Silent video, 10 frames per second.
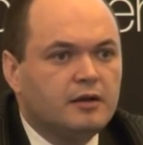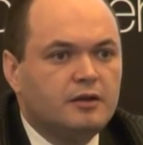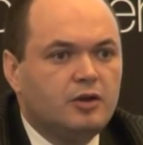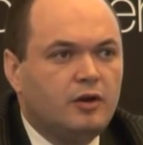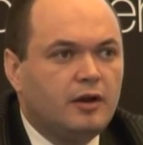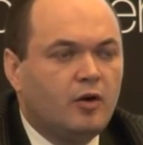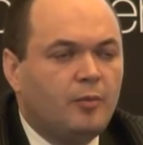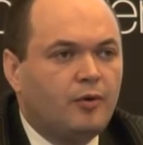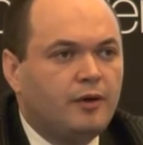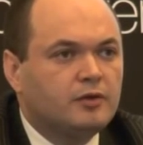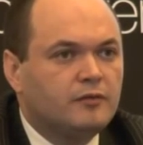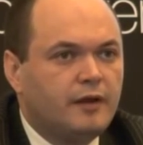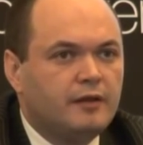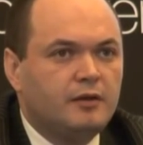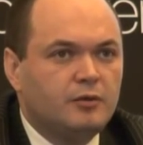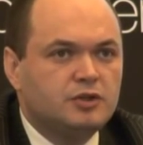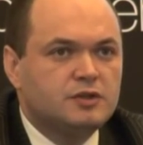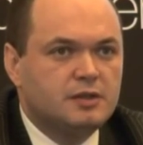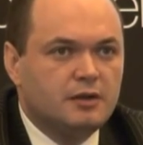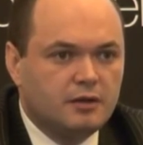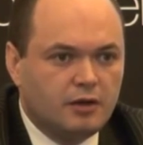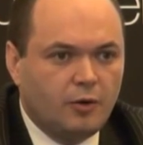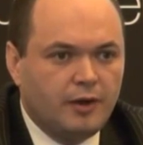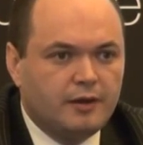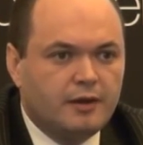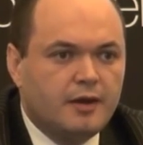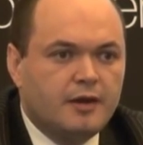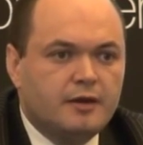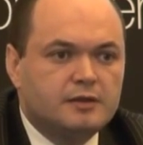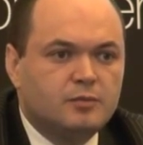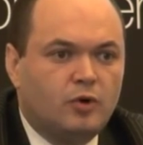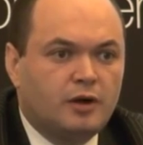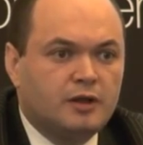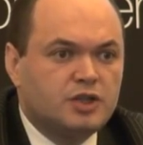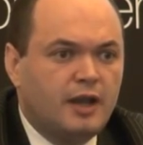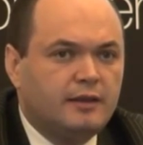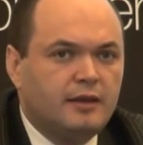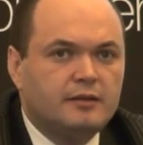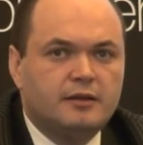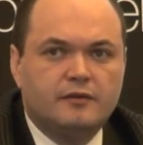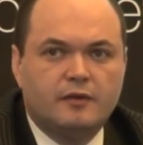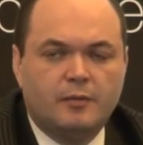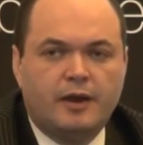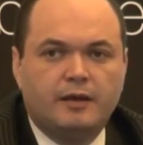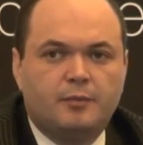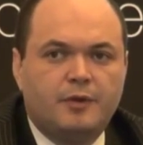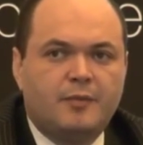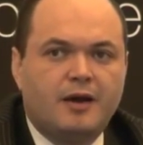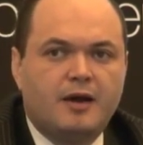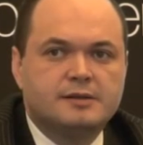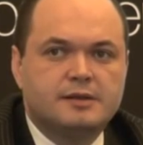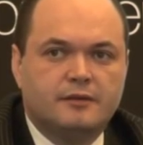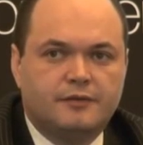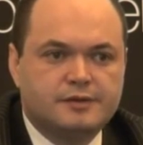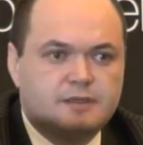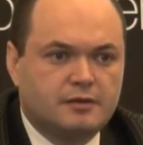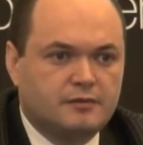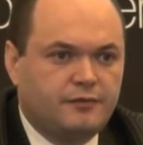The only component of lending which is still growing is mortgage lending driven by Prima Casa, the first,